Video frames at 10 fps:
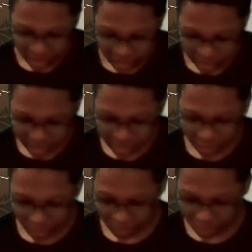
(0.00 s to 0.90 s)
He
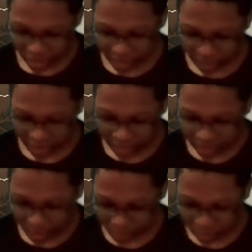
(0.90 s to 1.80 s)
told him I'm
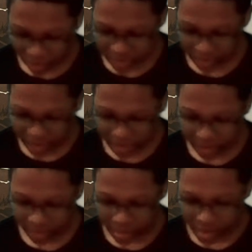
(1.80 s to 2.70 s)
about to get
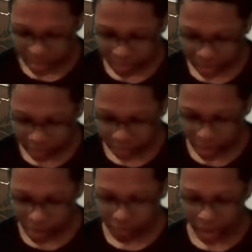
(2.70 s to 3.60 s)
it, but they don't
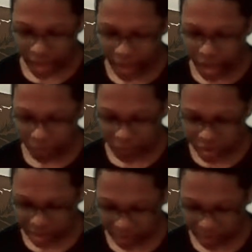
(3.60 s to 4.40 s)
have chicken